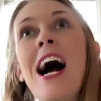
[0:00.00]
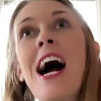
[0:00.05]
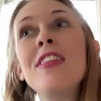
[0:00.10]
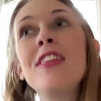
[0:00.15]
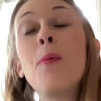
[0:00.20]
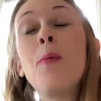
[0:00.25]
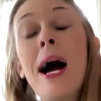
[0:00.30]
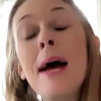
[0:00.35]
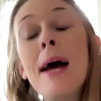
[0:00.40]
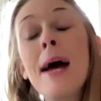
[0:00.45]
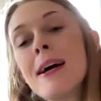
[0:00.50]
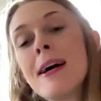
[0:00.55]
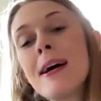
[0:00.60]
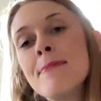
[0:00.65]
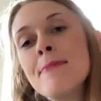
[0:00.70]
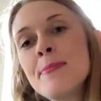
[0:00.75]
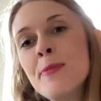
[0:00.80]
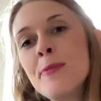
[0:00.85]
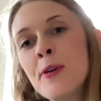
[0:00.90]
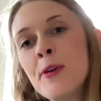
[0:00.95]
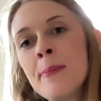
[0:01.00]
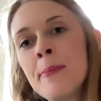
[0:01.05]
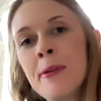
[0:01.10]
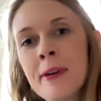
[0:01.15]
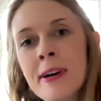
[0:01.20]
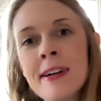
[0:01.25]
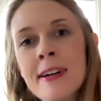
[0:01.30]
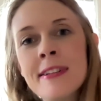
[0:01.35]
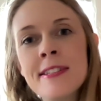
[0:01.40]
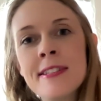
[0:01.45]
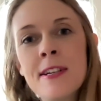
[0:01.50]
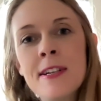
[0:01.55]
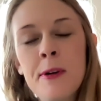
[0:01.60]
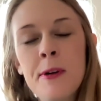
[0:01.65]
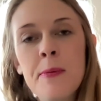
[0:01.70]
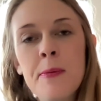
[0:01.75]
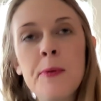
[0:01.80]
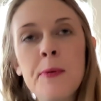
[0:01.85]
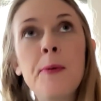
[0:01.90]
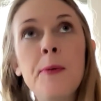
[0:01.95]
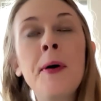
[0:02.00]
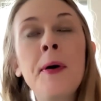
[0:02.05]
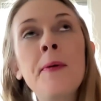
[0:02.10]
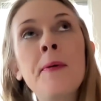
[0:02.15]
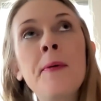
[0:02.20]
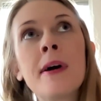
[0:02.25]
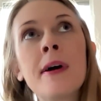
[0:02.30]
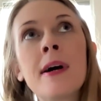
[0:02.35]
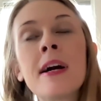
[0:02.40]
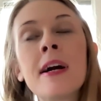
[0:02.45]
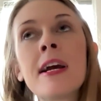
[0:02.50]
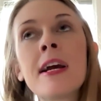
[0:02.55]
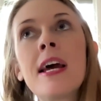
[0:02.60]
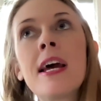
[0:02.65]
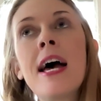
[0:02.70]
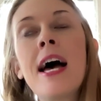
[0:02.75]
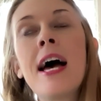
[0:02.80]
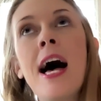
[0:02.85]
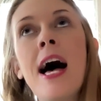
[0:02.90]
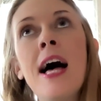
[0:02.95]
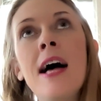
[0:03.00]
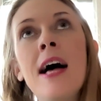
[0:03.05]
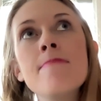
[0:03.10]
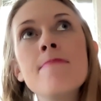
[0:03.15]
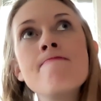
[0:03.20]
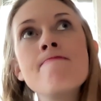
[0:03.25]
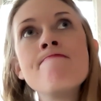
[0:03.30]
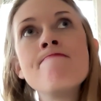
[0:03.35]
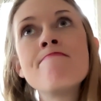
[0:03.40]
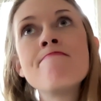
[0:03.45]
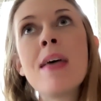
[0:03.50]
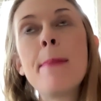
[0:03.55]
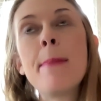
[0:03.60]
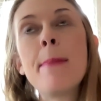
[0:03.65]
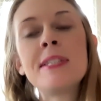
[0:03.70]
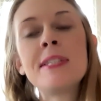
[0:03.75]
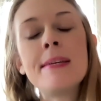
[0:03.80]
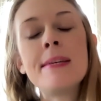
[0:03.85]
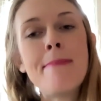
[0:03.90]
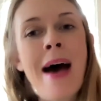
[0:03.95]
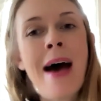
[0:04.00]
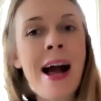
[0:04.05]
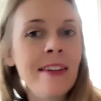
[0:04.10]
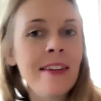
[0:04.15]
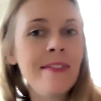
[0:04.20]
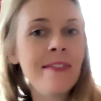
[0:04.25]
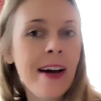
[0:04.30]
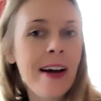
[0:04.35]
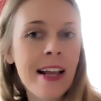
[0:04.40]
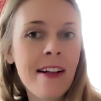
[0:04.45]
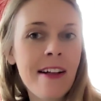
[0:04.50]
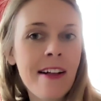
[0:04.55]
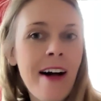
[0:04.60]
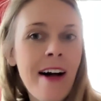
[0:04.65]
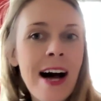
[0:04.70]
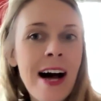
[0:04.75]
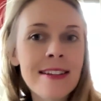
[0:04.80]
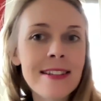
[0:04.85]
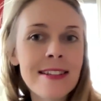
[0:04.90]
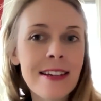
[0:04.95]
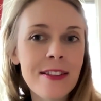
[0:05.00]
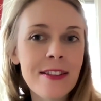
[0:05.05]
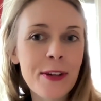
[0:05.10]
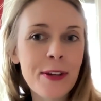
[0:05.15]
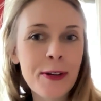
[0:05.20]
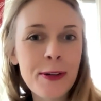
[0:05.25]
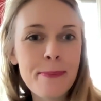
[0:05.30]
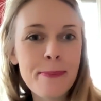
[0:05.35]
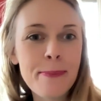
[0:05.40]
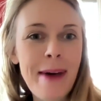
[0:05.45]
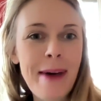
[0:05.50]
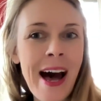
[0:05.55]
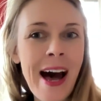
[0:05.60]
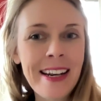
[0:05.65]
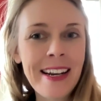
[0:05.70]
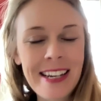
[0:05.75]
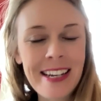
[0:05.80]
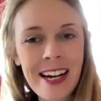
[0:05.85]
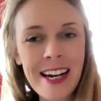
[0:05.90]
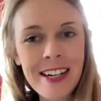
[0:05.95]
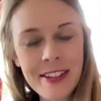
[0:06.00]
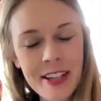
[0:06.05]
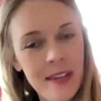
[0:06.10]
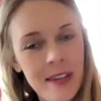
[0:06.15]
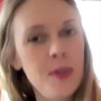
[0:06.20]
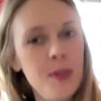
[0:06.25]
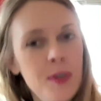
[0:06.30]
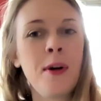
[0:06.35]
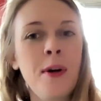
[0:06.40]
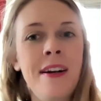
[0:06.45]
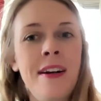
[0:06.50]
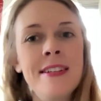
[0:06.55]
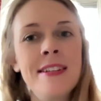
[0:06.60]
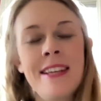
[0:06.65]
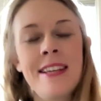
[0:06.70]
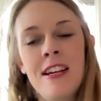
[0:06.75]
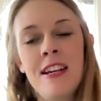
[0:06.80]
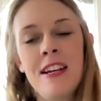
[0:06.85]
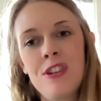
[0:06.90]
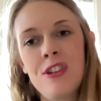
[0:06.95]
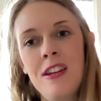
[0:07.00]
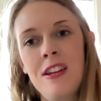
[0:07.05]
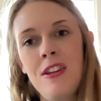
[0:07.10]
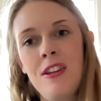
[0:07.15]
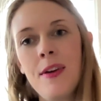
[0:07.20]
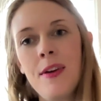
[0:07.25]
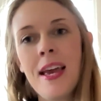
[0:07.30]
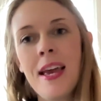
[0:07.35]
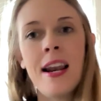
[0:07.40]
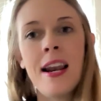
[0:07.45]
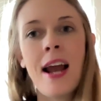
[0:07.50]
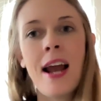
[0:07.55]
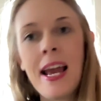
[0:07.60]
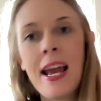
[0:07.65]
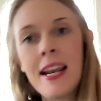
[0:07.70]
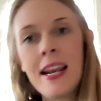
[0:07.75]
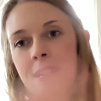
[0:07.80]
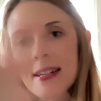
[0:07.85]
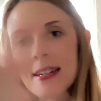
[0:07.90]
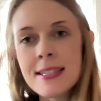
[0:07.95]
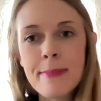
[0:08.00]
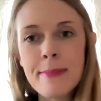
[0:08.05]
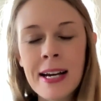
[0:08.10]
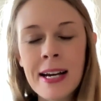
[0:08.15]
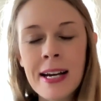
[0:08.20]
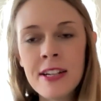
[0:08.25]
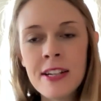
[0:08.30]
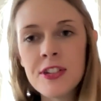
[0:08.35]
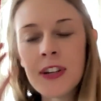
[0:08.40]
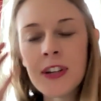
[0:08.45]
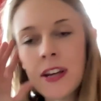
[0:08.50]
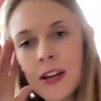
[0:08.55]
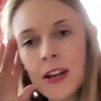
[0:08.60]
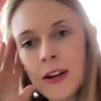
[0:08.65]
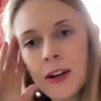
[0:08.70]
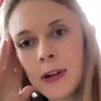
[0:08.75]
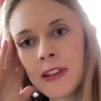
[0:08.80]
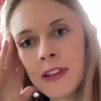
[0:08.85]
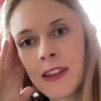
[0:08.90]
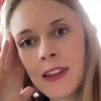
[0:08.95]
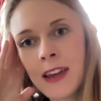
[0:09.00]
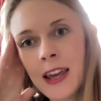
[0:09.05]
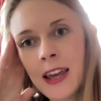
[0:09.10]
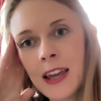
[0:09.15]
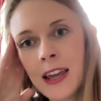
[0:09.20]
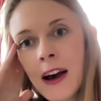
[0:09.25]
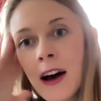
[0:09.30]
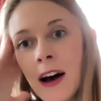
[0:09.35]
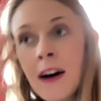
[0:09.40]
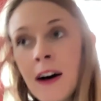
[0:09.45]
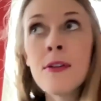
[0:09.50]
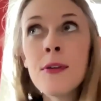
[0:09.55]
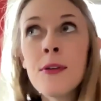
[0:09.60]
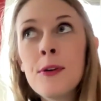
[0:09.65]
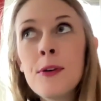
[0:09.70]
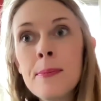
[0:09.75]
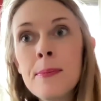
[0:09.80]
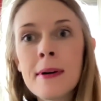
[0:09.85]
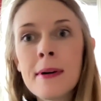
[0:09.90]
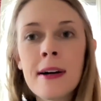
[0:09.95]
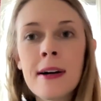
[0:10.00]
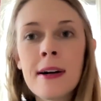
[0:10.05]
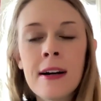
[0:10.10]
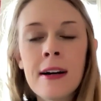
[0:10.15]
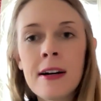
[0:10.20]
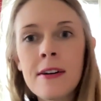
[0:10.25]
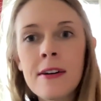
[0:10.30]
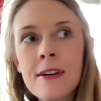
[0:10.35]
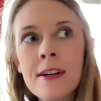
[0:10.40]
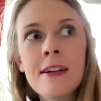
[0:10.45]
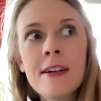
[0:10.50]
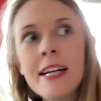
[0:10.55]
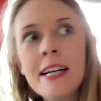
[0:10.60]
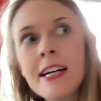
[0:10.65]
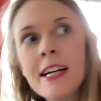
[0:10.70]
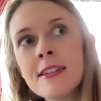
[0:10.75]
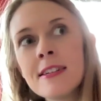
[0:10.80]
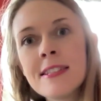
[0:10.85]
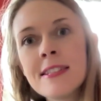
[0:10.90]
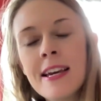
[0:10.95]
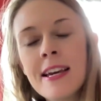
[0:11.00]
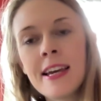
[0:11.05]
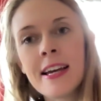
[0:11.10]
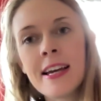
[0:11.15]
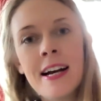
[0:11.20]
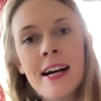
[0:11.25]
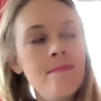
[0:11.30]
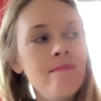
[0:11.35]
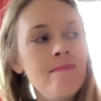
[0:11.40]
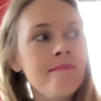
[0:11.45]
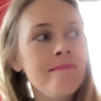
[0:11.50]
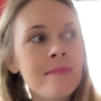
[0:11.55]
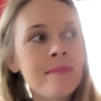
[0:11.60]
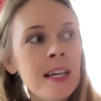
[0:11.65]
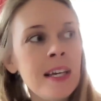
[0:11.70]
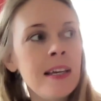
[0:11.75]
the why becomes more important. So with remote work, it puts a magnifying glass on the good, bad, and ugly of an organization. You can't hide it as much with like, oh, cool perk, or here's like, you